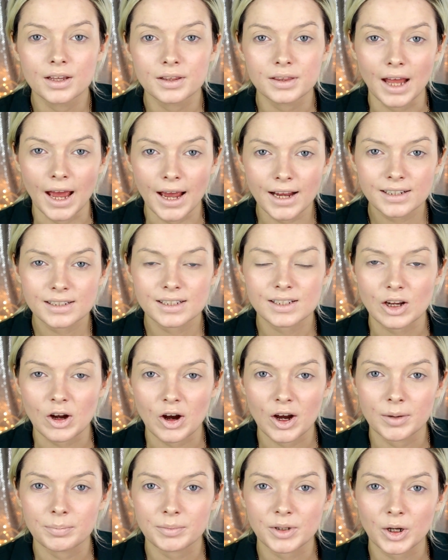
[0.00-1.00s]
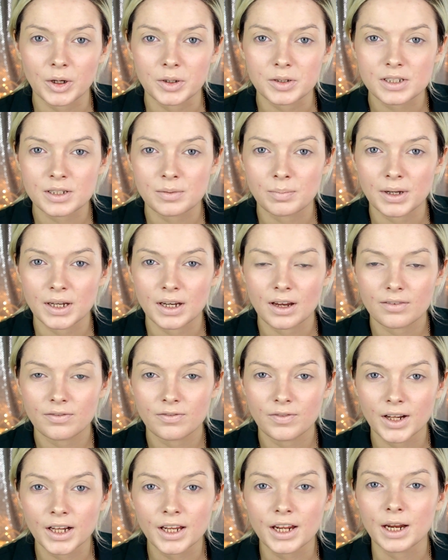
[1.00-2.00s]
Next, I'm going to be
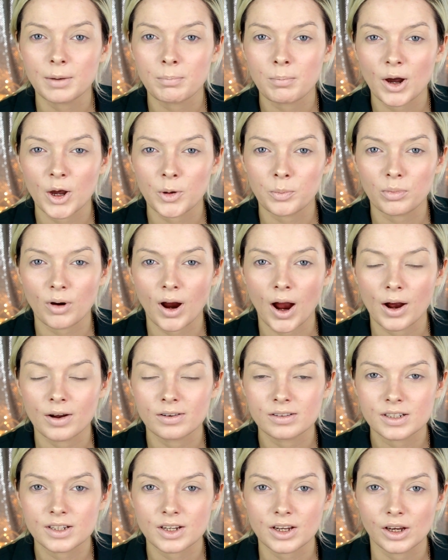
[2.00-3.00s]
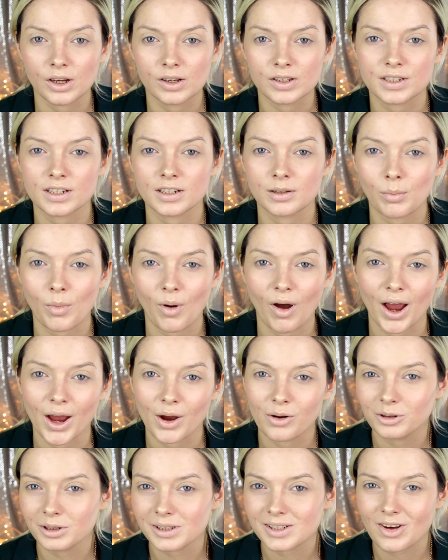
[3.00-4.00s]
filling in my brows using
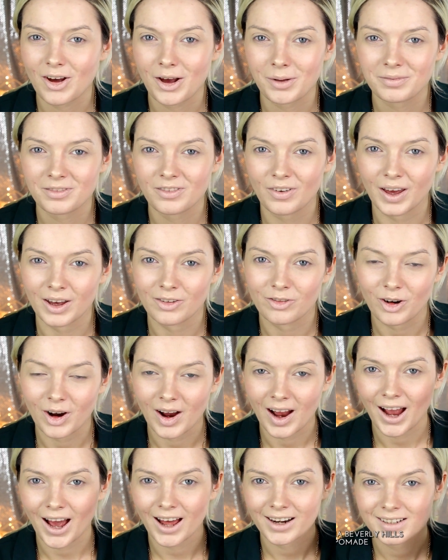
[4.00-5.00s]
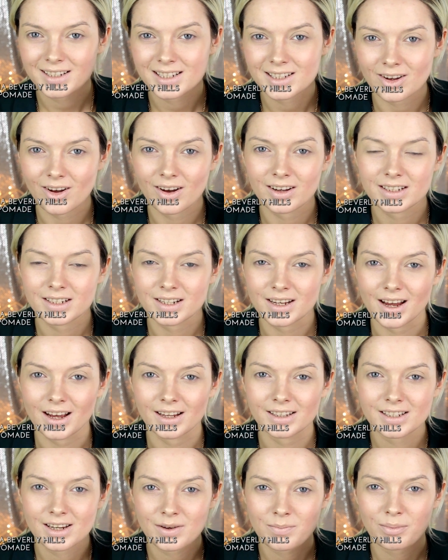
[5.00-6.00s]
my all-time favourite
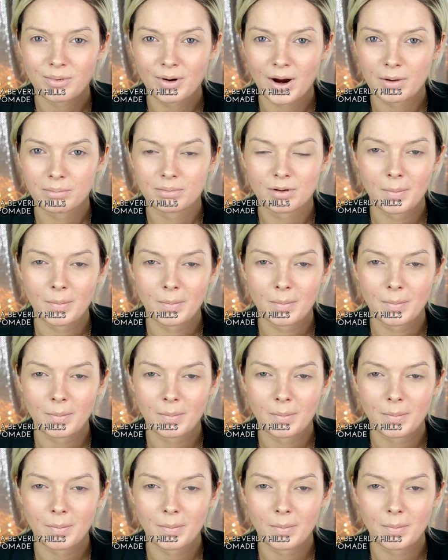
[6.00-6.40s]
Anastasia Dipbrow